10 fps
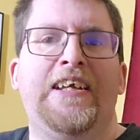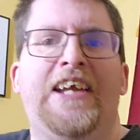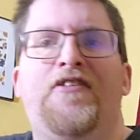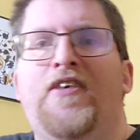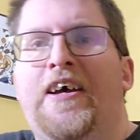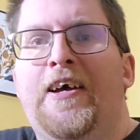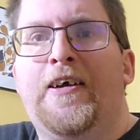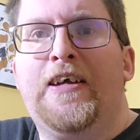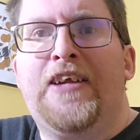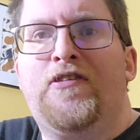it's
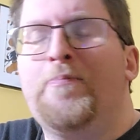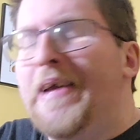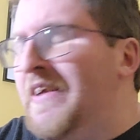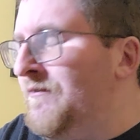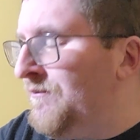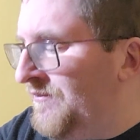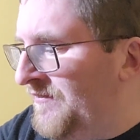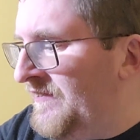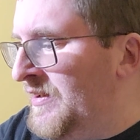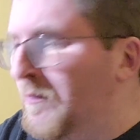a bit
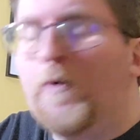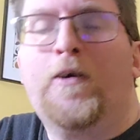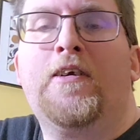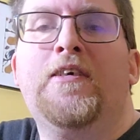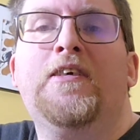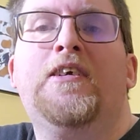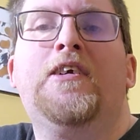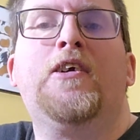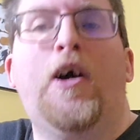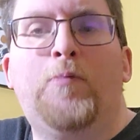more
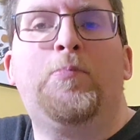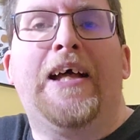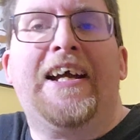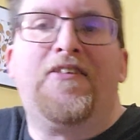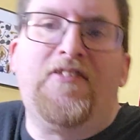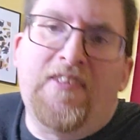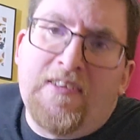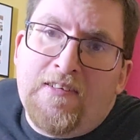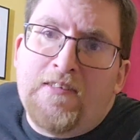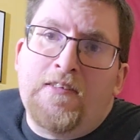complex.
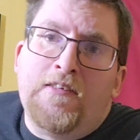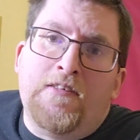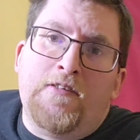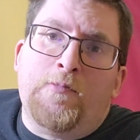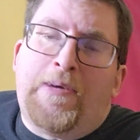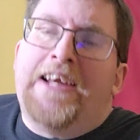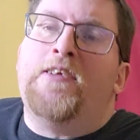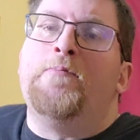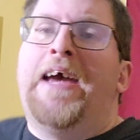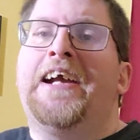
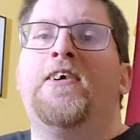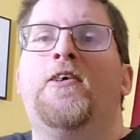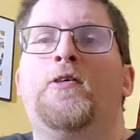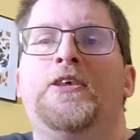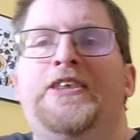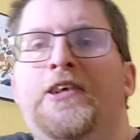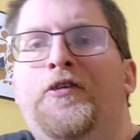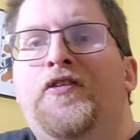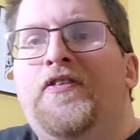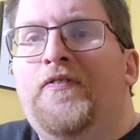But mango
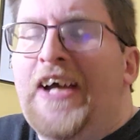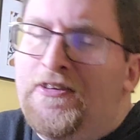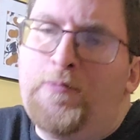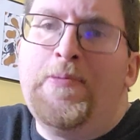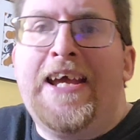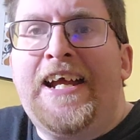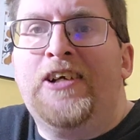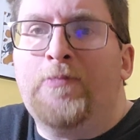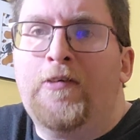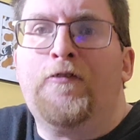juice has a
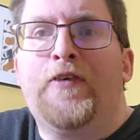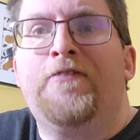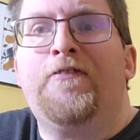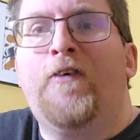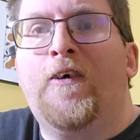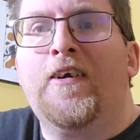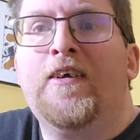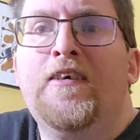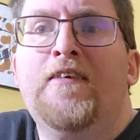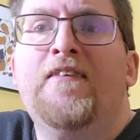pH about or
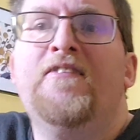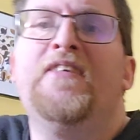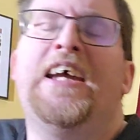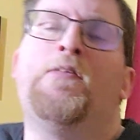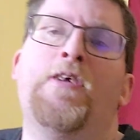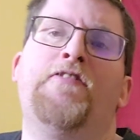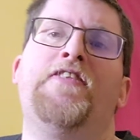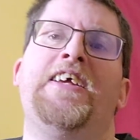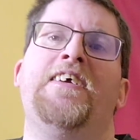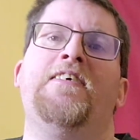4, and
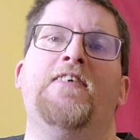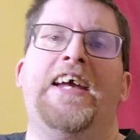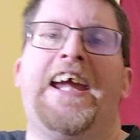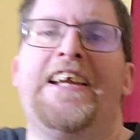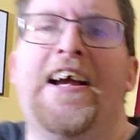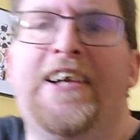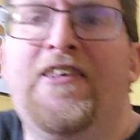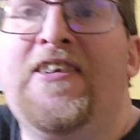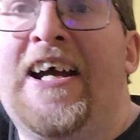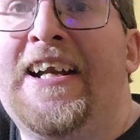with the
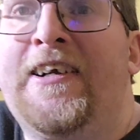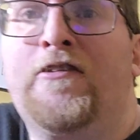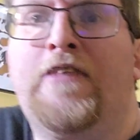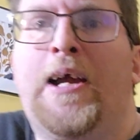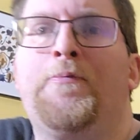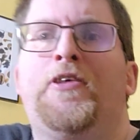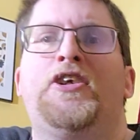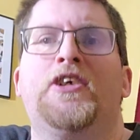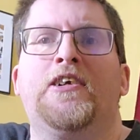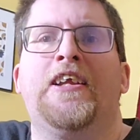900 grams of
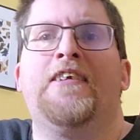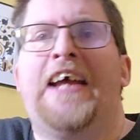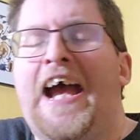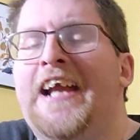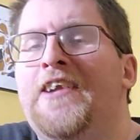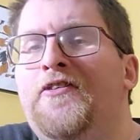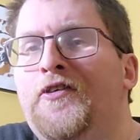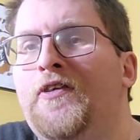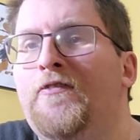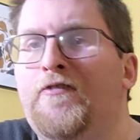sugar that are added
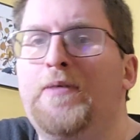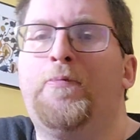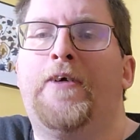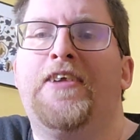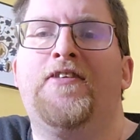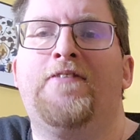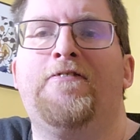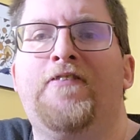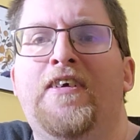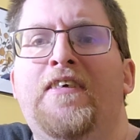to the
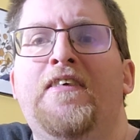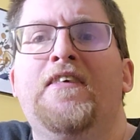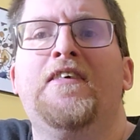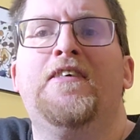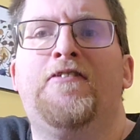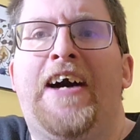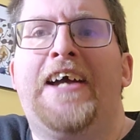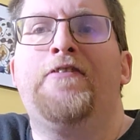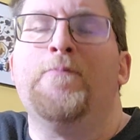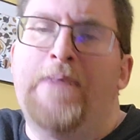
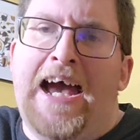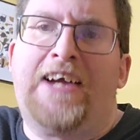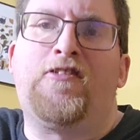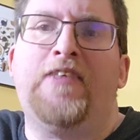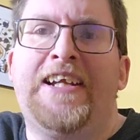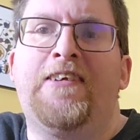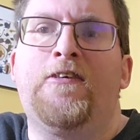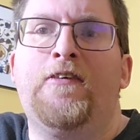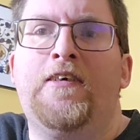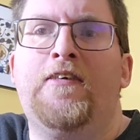3.75 max
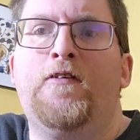liter